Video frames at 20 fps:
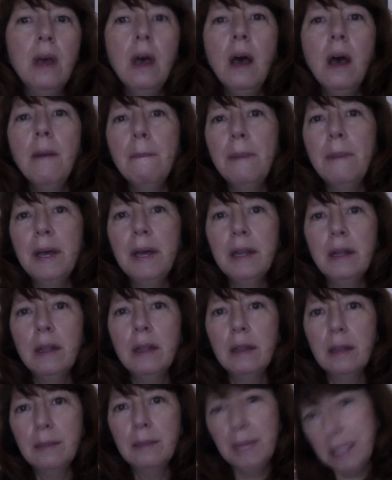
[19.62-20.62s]
But
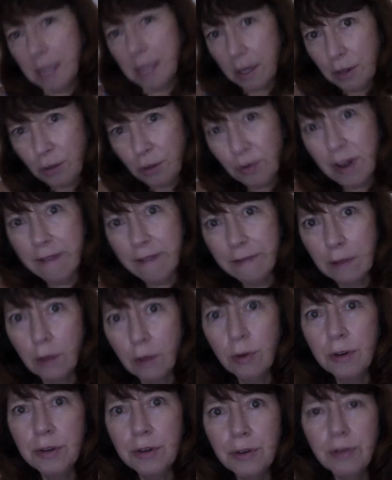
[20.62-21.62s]
let me tell you what I've
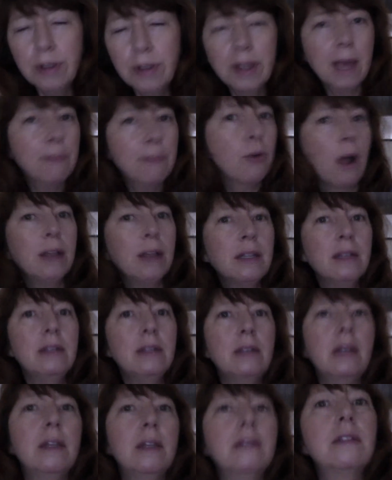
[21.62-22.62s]
learned during that process
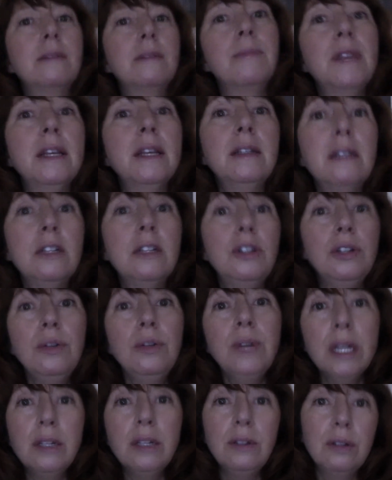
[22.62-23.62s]
and some things that you
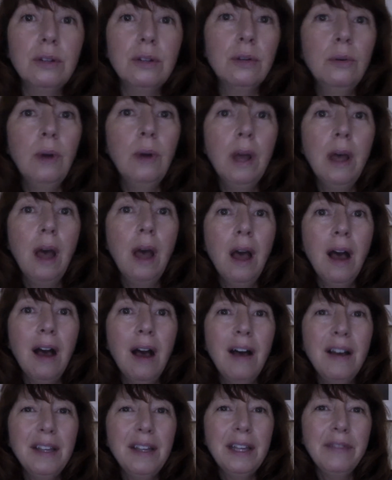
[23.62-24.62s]
can do,
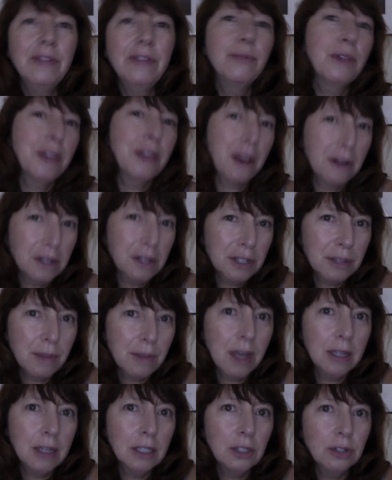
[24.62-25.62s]
even without a
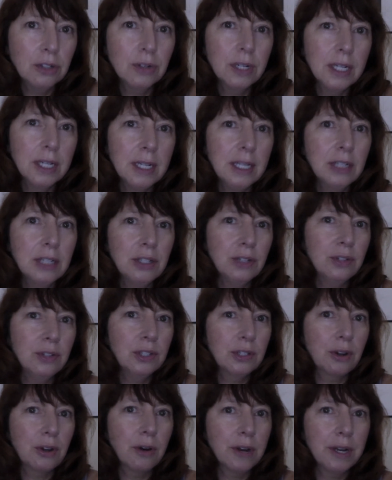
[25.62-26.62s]
shamanic journey, to get you
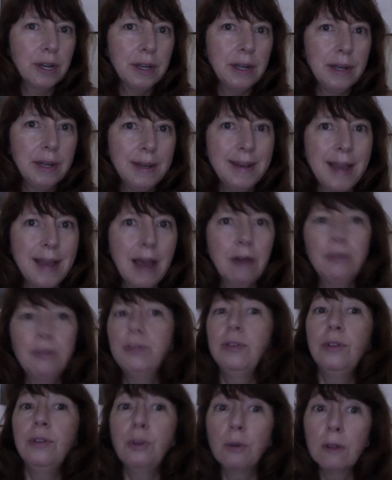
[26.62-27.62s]
started down
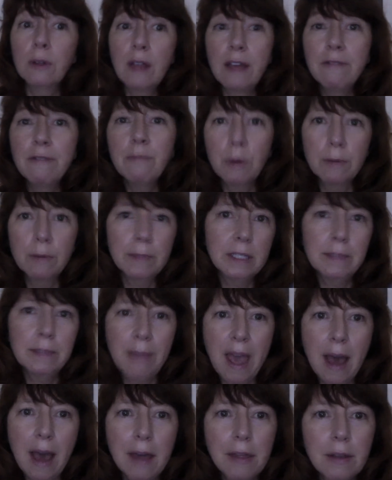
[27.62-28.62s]
your life purpose path.
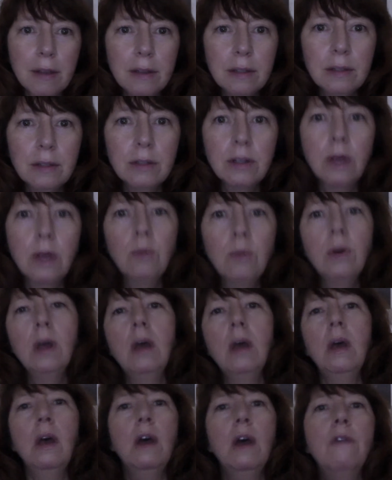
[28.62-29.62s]
So,
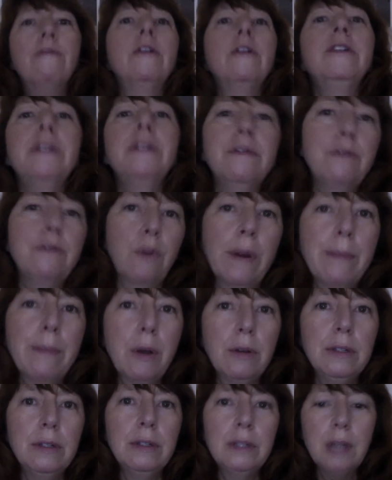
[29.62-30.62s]
first and
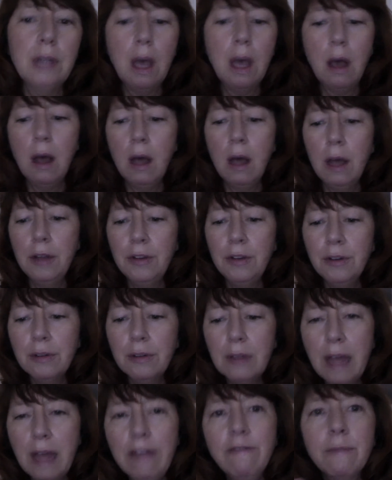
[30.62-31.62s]
foremost, your
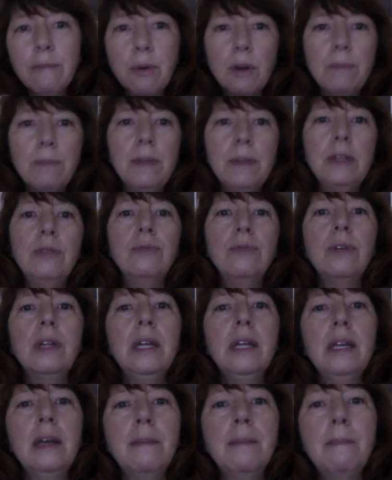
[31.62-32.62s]
life purpose
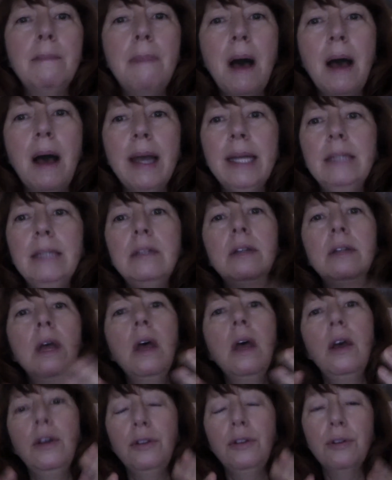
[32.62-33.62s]
really combines
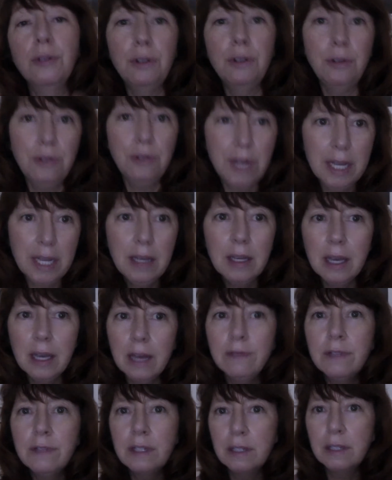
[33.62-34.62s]
your unique
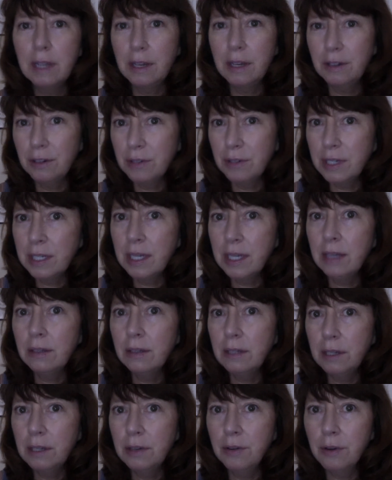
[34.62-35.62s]
gifts and your
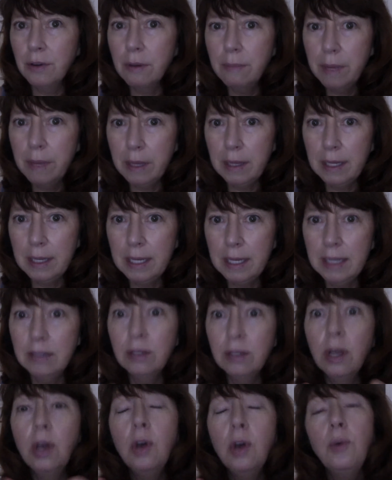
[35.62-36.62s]
skills and your abilities
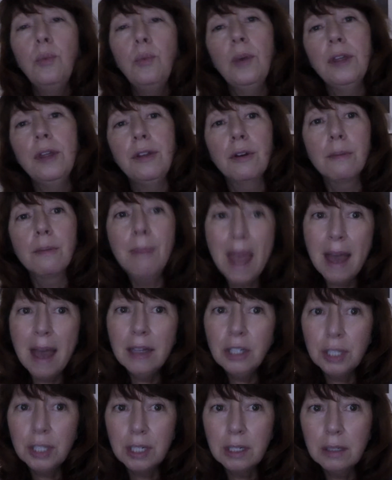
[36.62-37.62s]
with your
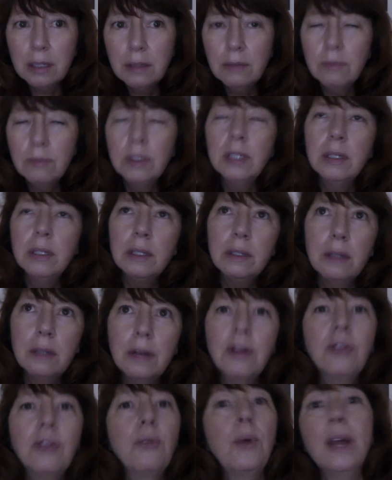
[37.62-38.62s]
passion, which is
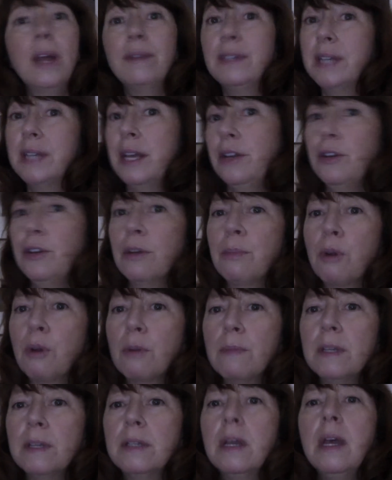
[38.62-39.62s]
another way of saying your
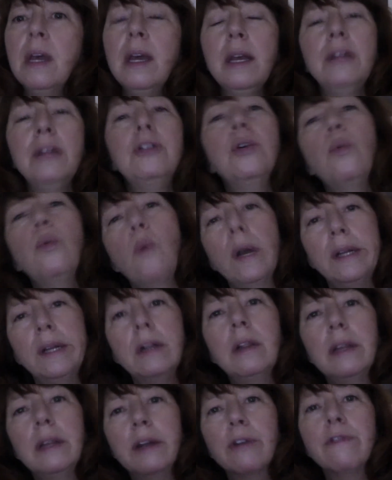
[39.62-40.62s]
purpose, into one
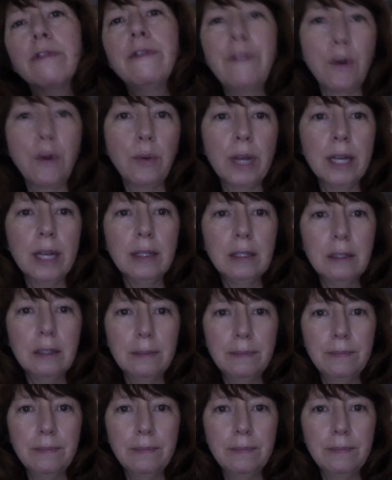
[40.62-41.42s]
clear focus.